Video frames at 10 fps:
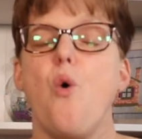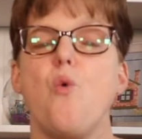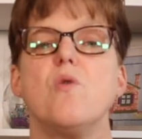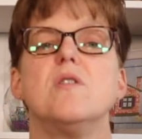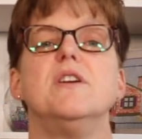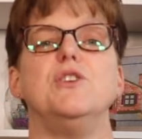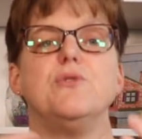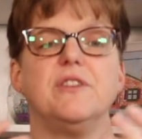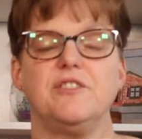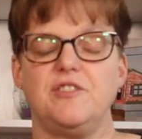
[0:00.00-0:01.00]
or you
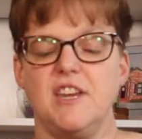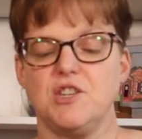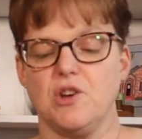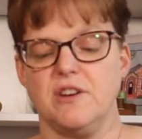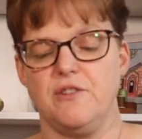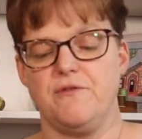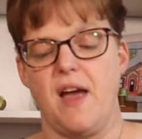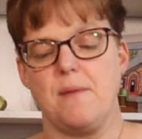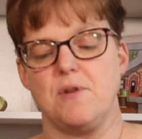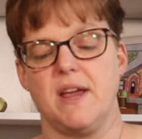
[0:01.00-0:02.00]
can stitch onto
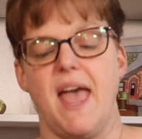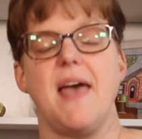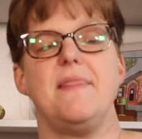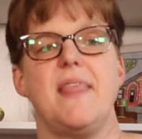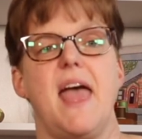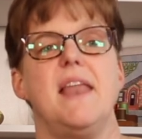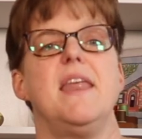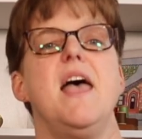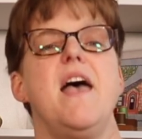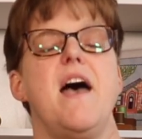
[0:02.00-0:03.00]
fabric and
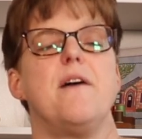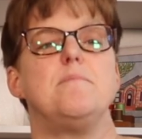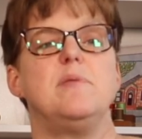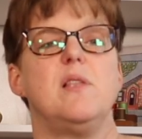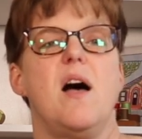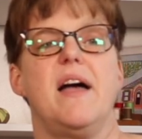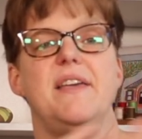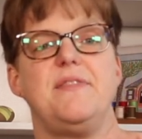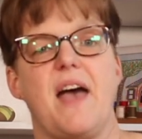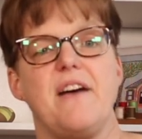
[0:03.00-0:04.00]
then
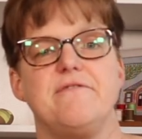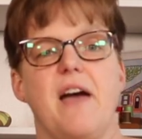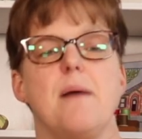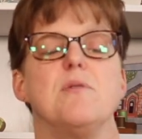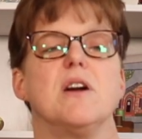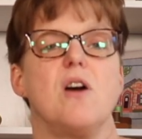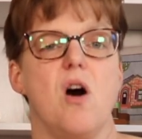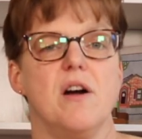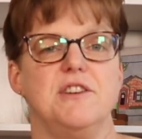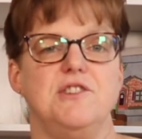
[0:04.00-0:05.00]
apply that fabric
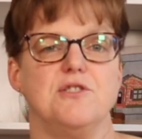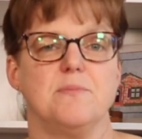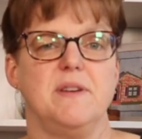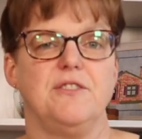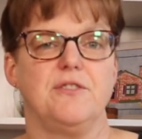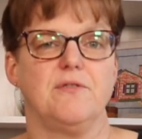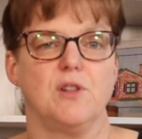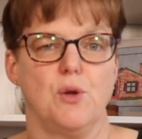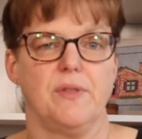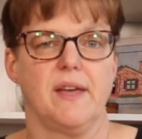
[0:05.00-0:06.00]
onto your piece of
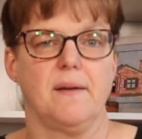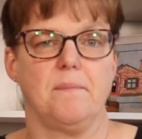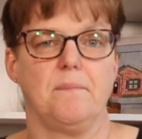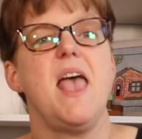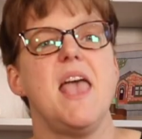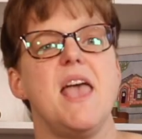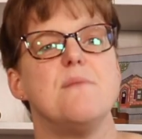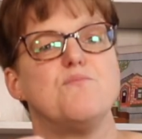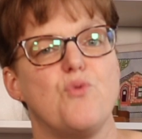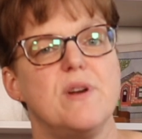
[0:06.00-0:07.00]
clothing.
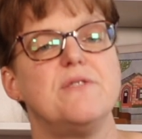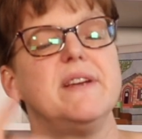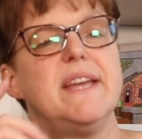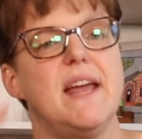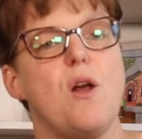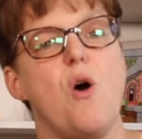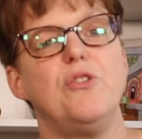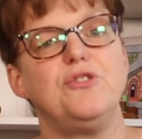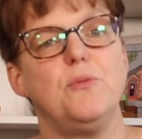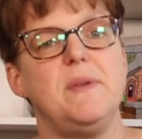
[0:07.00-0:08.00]
Embroidery can
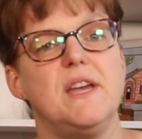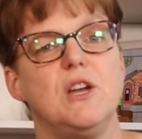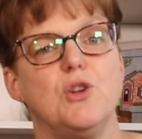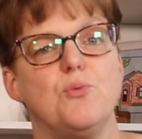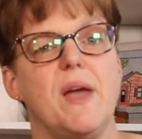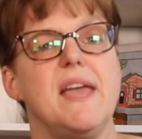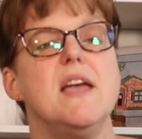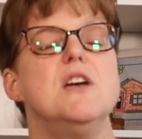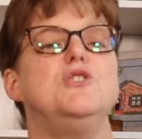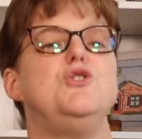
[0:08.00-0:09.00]
also be a good
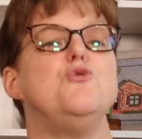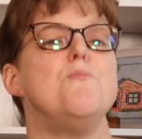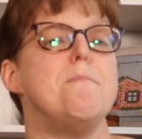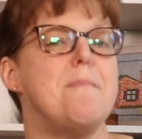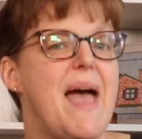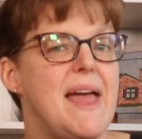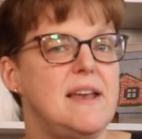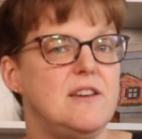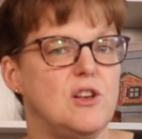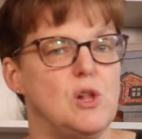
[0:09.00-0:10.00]
way to
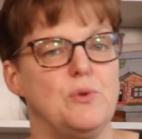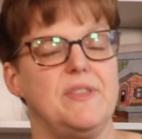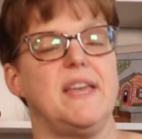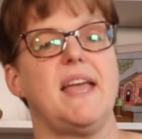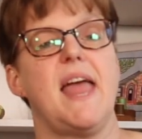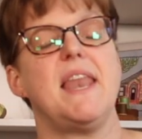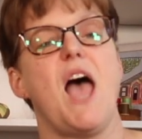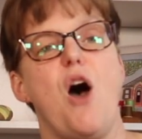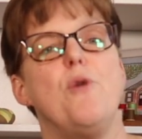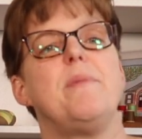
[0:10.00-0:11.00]
mend clothing and
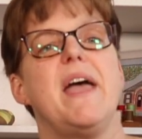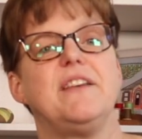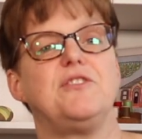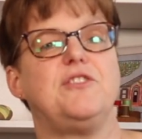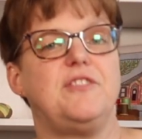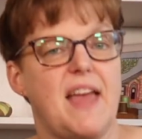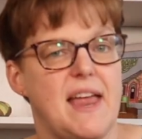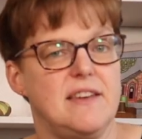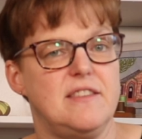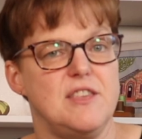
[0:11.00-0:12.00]
help
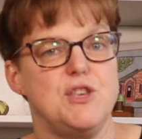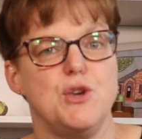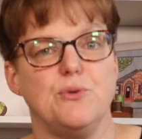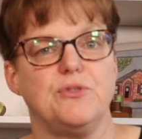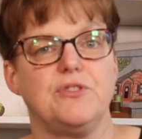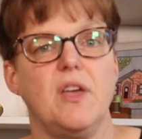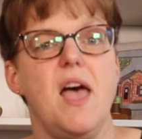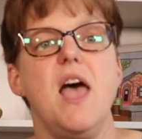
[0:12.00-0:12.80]
extend the use.